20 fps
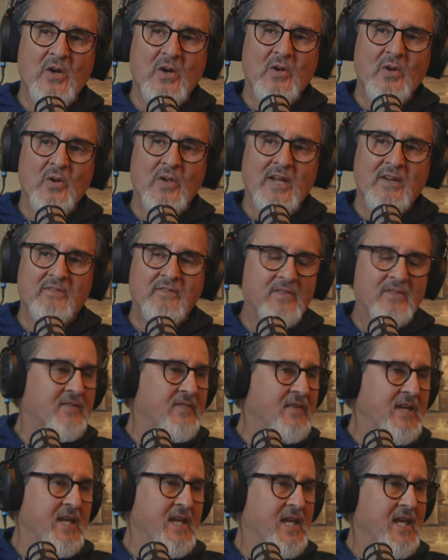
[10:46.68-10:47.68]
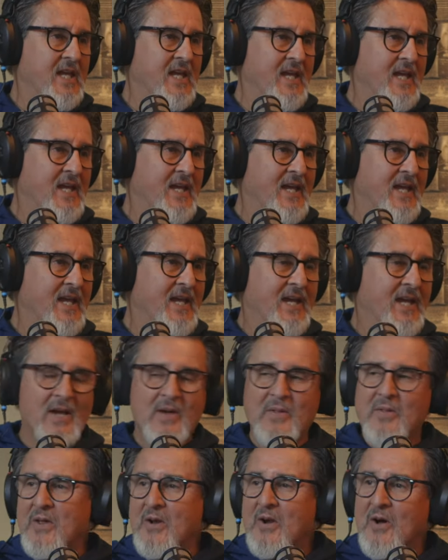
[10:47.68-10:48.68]
i'll go like 50 and
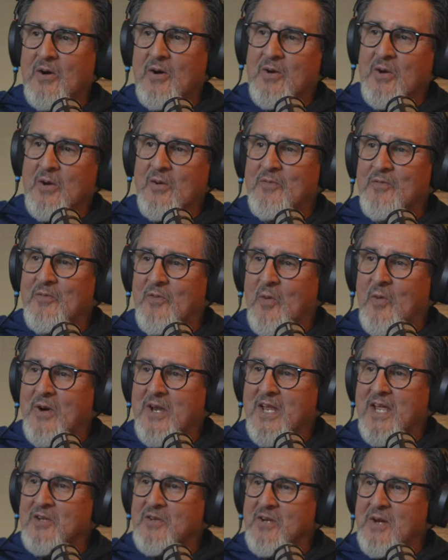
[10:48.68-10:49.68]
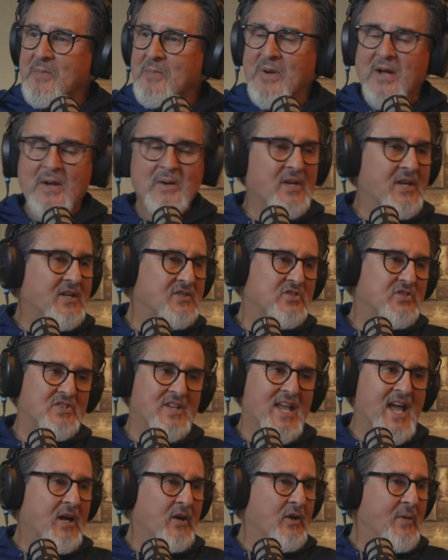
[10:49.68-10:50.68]
then i'll go 40 i try to i just
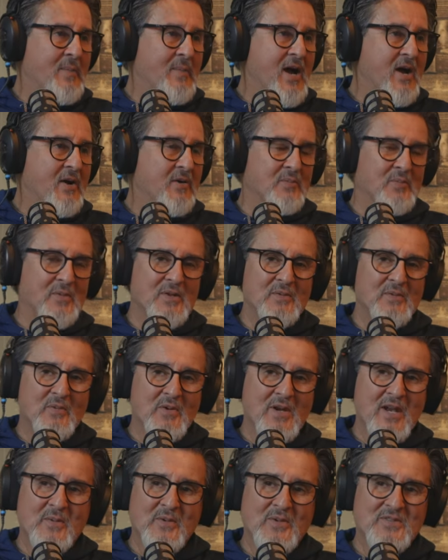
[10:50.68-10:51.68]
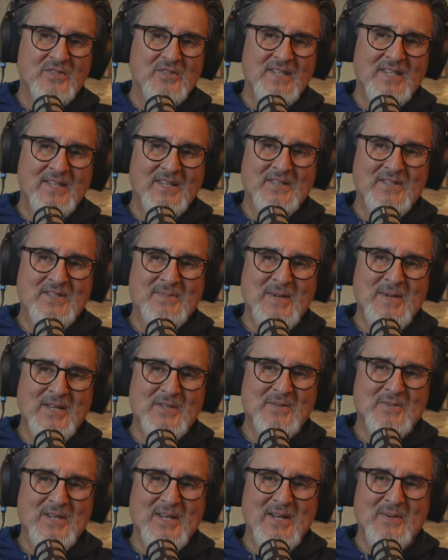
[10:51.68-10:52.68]
stagger them out but when i was sick this past
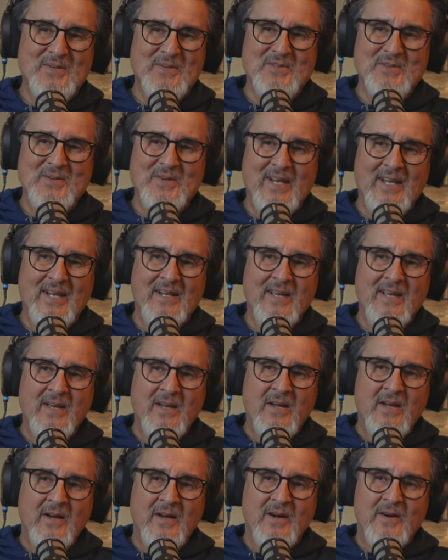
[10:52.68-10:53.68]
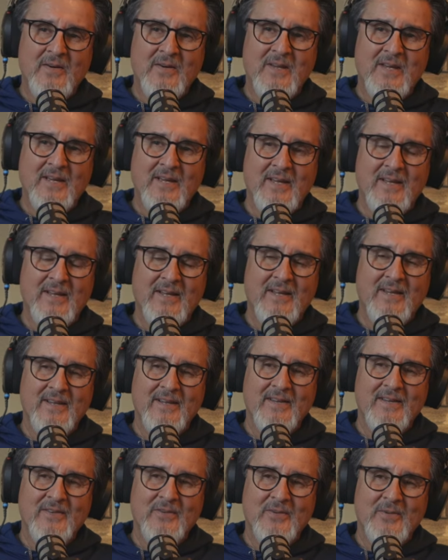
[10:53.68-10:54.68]
week i was going like okay
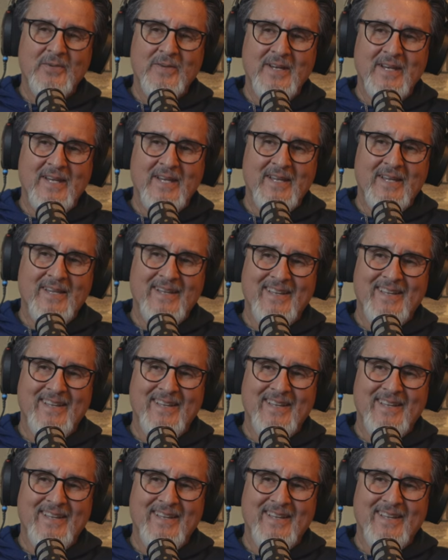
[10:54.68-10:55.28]
20